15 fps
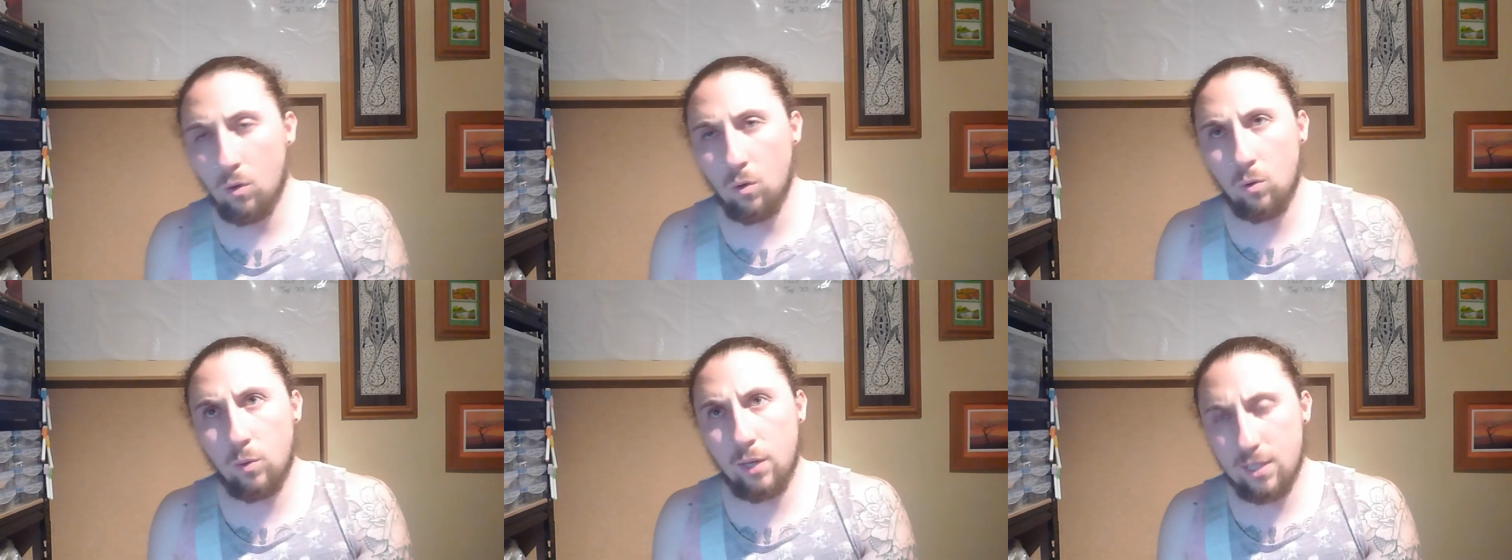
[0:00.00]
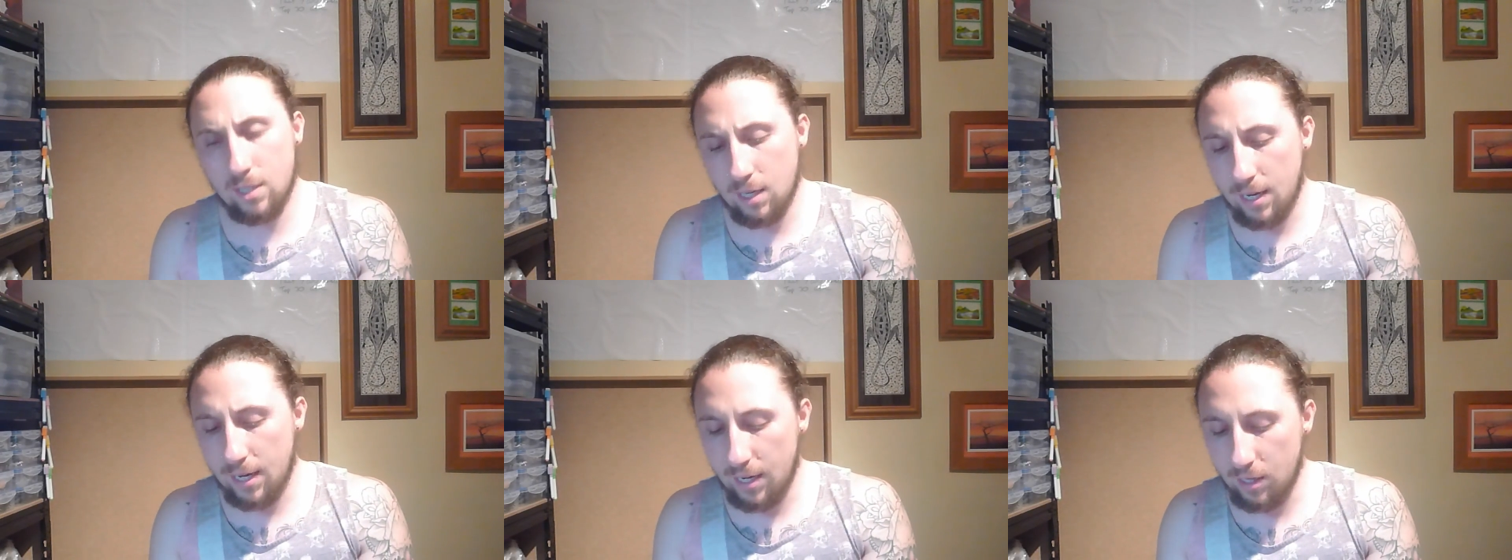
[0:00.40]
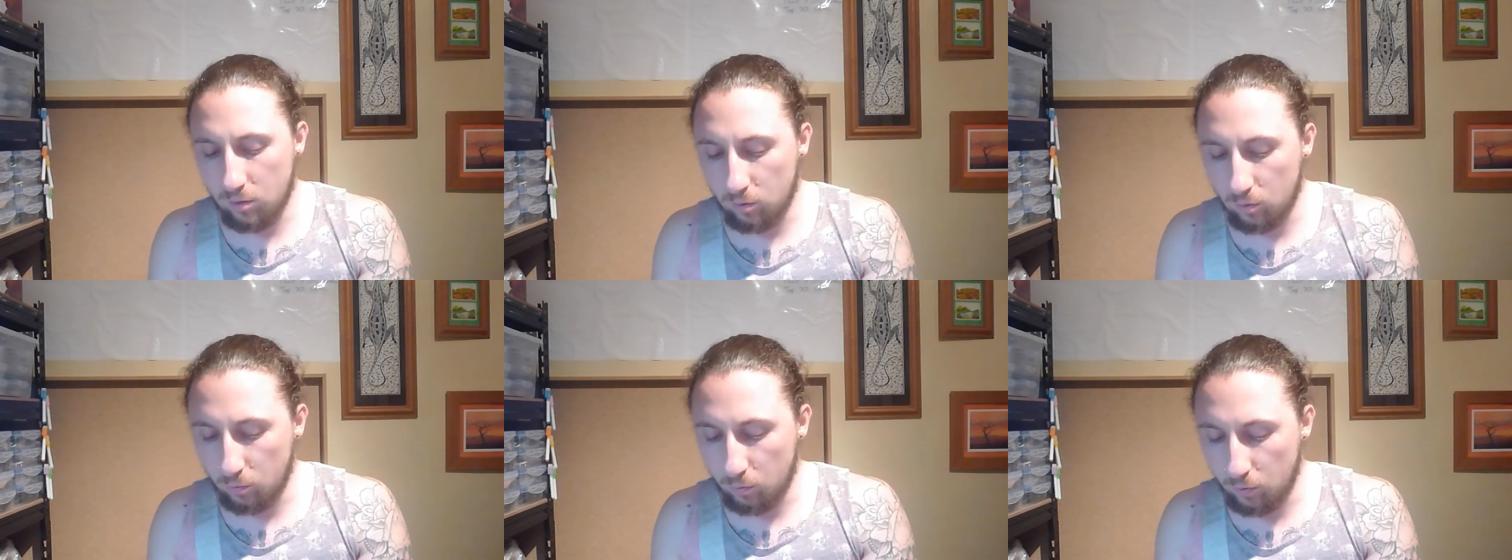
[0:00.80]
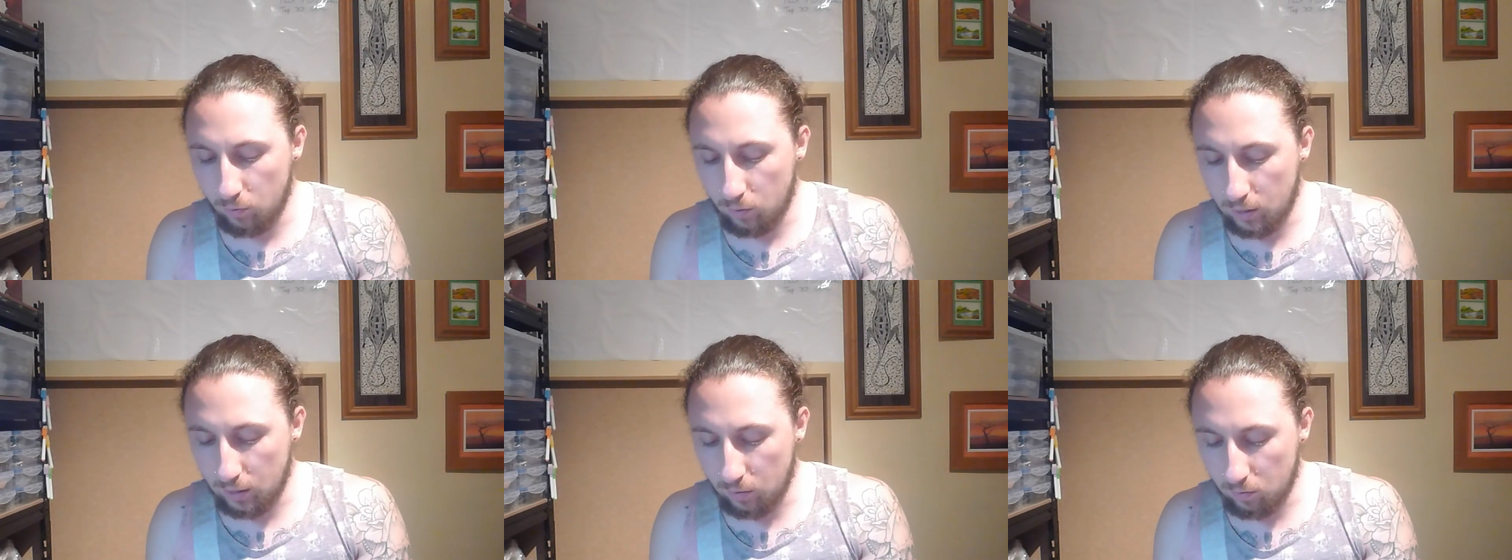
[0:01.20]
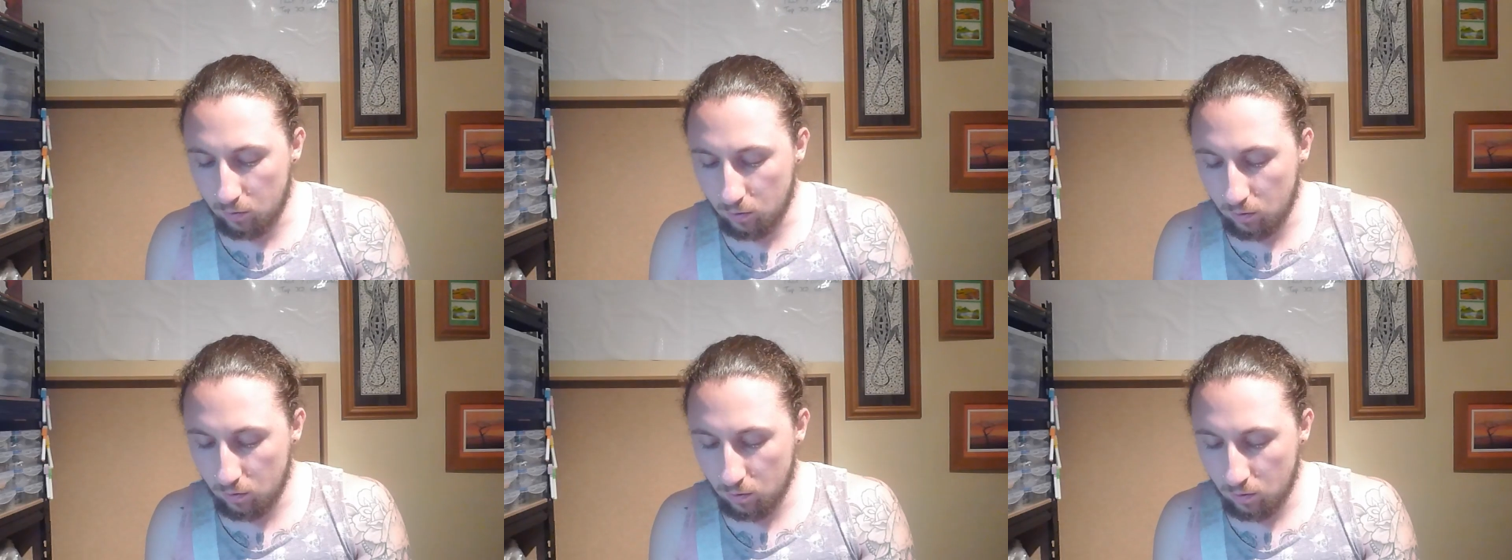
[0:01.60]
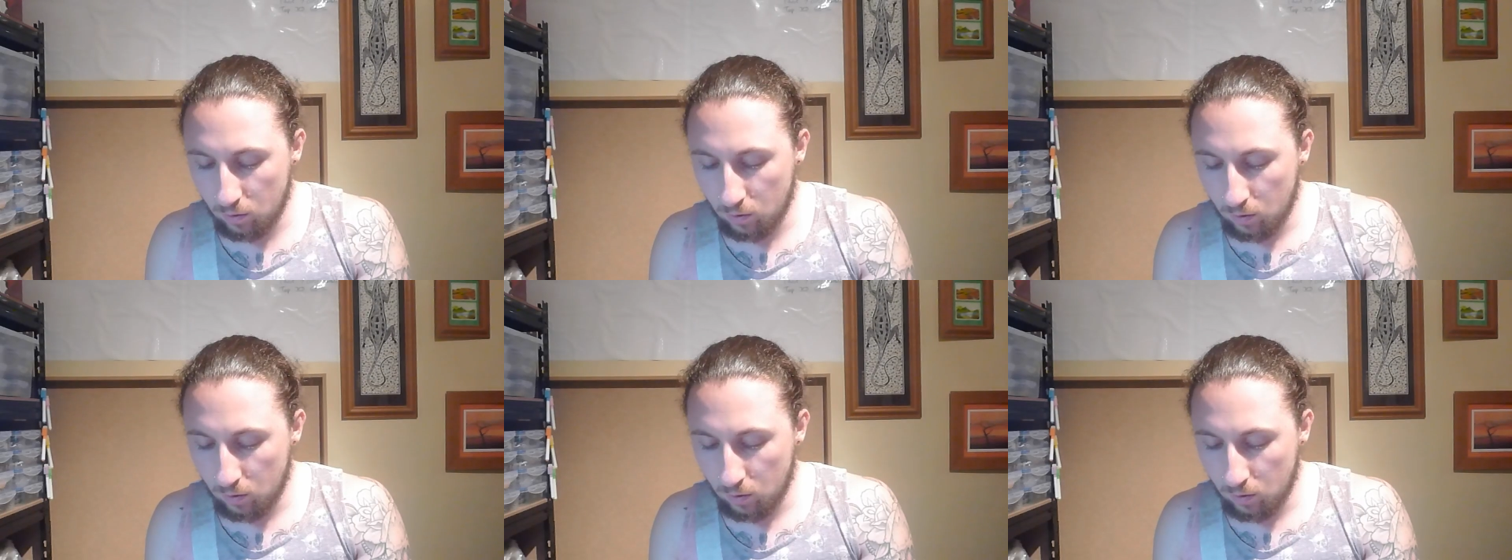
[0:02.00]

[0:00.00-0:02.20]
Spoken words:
always ahead on the wound counters.